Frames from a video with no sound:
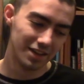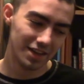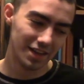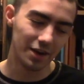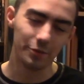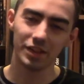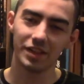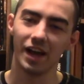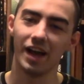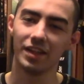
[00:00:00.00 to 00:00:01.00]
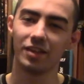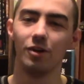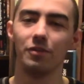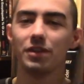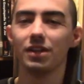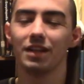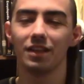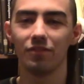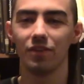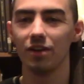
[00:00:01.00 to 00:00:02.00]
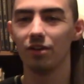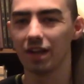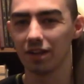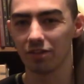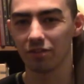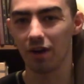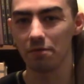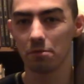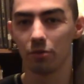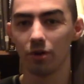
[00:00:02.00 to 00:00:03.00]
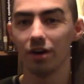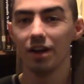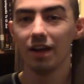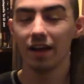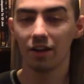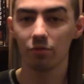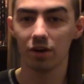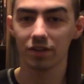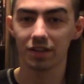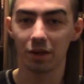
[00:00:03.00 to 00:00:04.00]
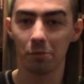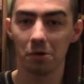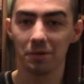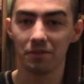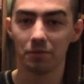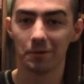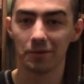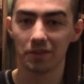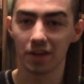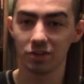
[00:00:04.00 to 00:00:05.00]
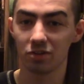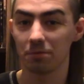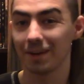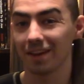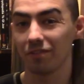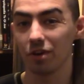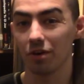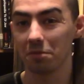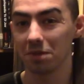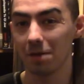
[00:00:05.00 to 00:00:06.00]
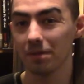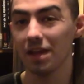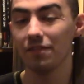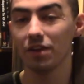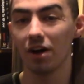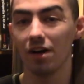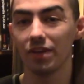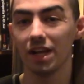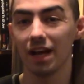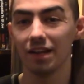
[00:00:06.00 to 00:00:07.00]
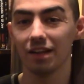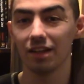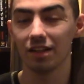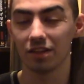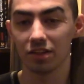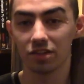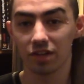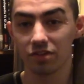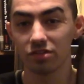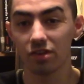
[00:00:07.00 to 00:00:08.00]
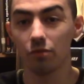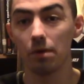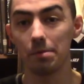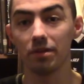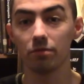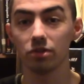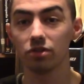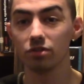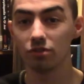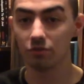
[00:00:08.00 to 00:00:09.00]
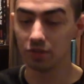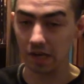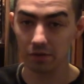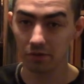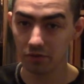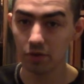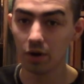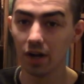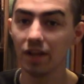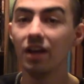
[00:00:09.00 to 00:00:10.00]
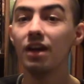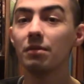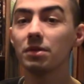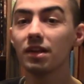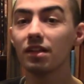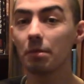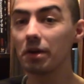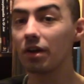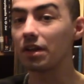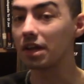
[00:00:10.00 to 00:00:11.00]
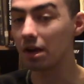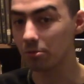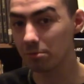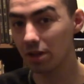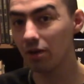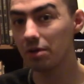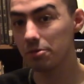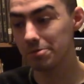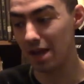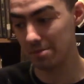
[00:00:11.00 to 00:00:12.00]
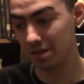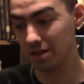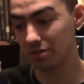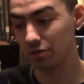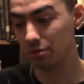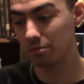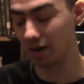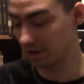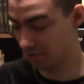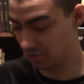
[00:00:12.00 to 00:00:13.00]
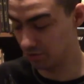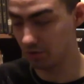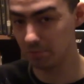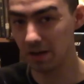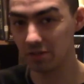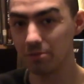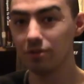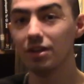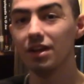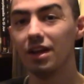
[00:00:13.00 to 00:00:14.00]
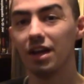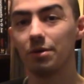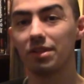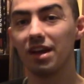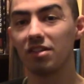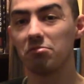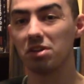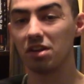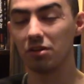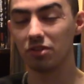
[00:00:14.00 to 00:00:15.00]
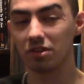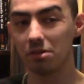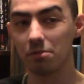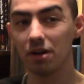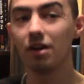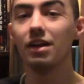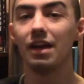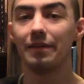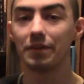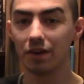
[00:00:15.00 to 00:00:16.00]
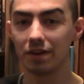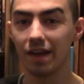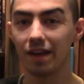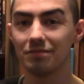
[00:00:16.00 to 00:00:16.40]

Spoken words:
Anyways, guys, hopefully you like this video, like and subscribe for more, and as well click the bell button for notifications when the next video comes up. If y'all have any ideas and suggestions of weapons we should take a review on, please let me know in the comments below, and we'll be happy to get to them right as soon as possible. Anyways, guys, it's been Untitled Templar. Have a great day.